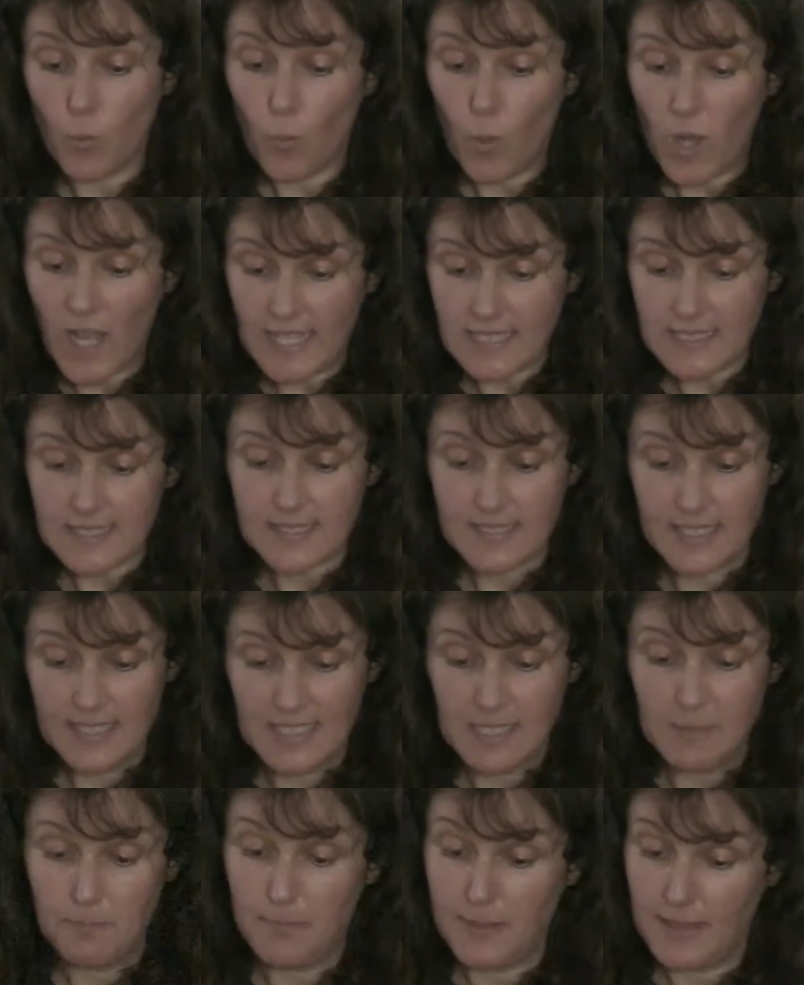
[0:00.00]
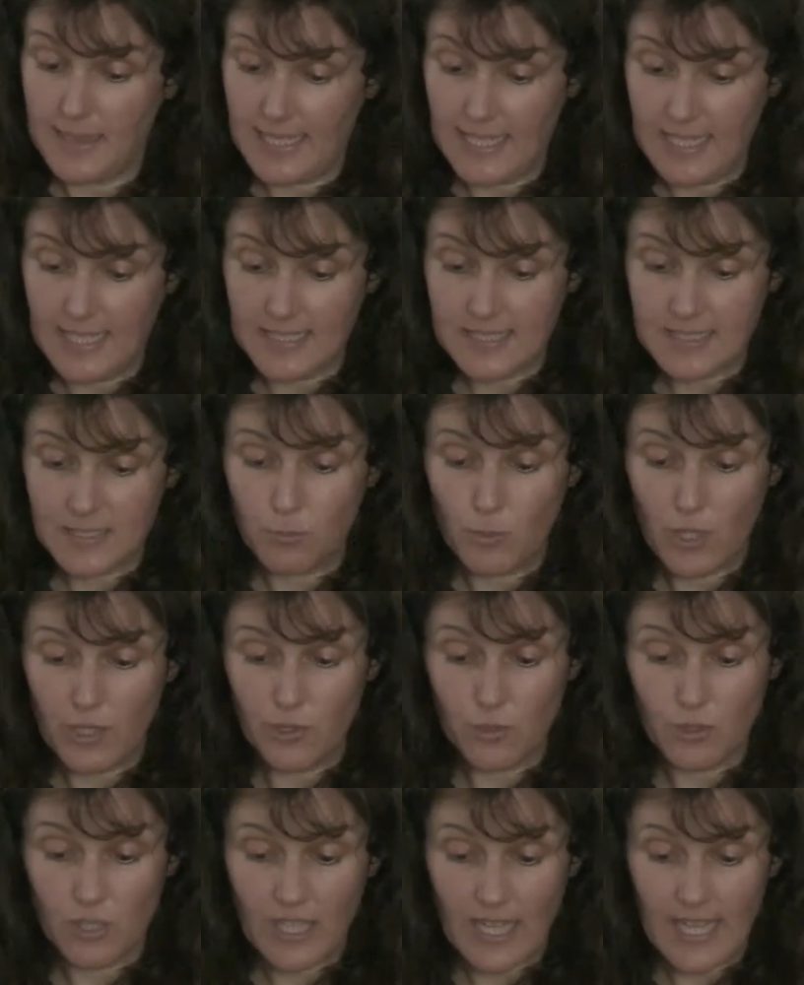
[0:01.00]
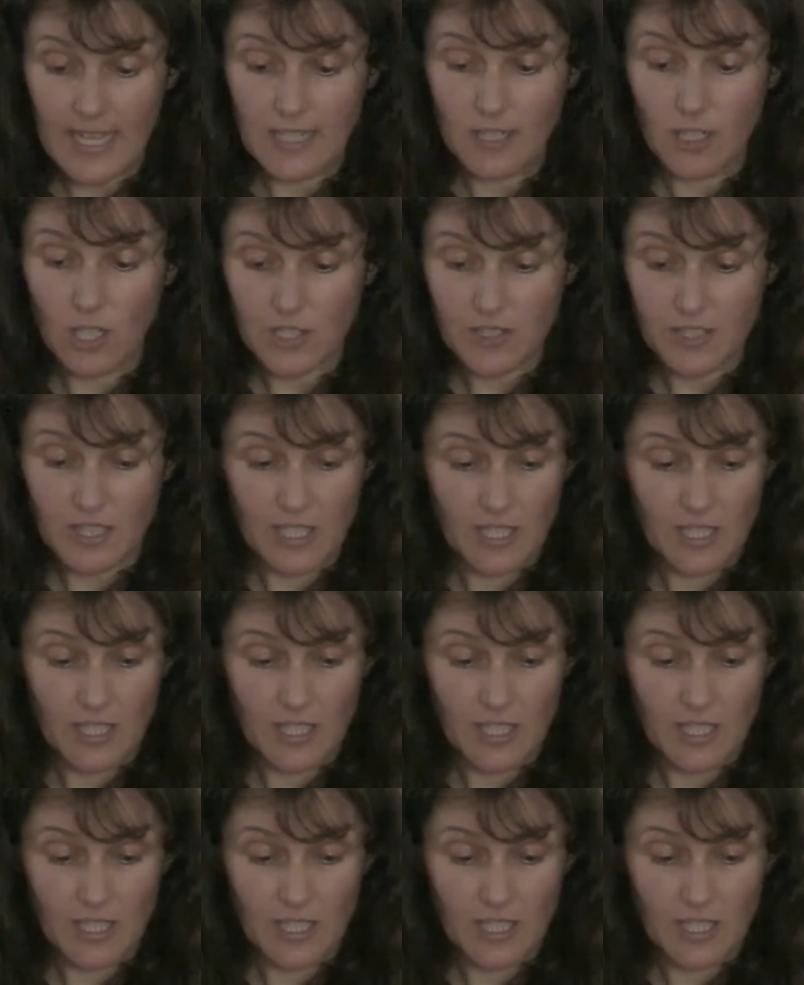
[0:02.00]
one single place where you cannot